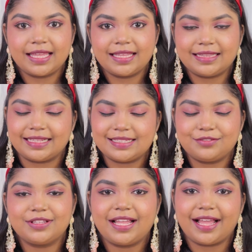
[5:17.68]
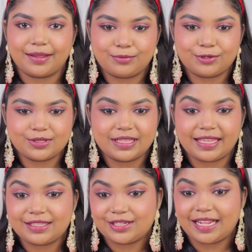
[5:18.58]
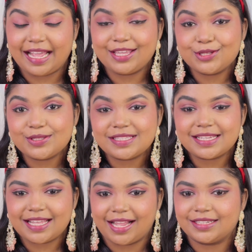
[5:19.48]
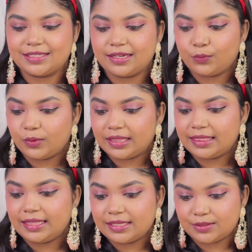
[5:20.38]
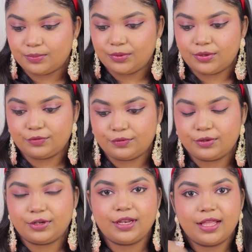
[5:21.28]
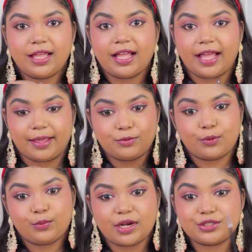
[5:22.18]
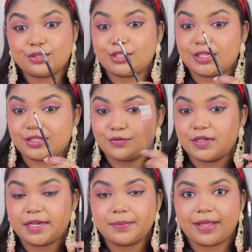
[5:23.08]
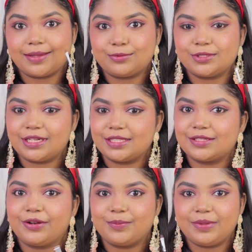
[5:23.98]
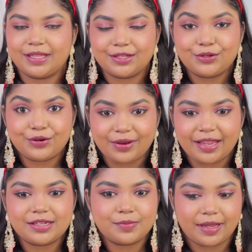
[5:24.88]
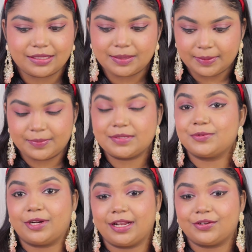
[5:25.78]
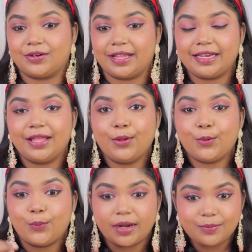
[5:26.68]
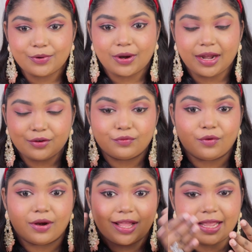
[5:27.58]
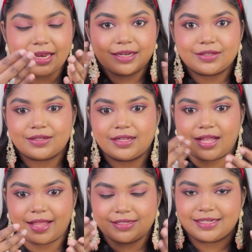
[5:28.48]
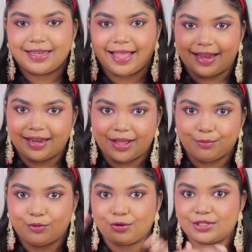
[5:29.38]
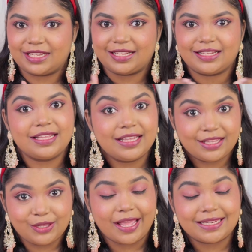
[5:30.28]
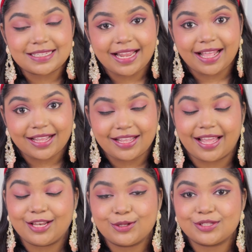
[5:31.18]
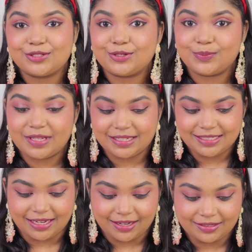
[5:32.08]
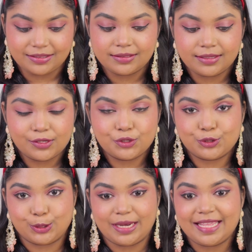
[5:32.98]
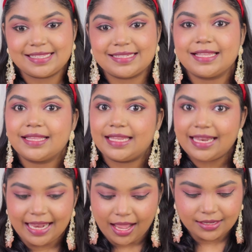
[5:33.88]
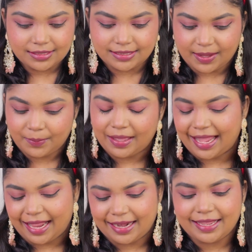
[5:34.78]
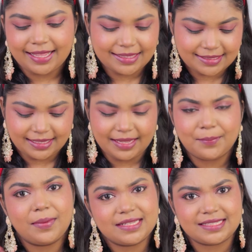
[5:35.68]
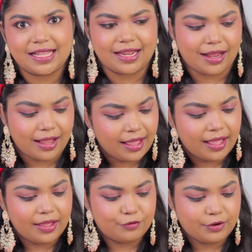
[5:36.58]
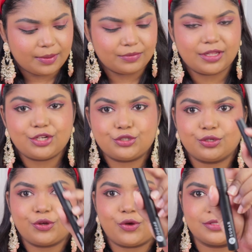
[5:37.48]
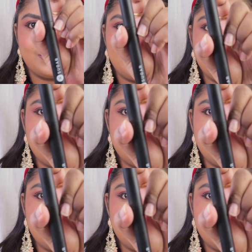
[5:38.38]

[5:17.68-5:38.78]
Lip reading: That's it for the eyebrows, guys. I use the kajal with this beautiful eyebrow brush to just fill in my eyebrows, and it's gonna be a great multi-purpose product, right? One product for eyeliner, kajal and eyebrows, and your entire eye look is gonna be done. So next, the last step, and it's the mascara from the Sugar Cosmetics.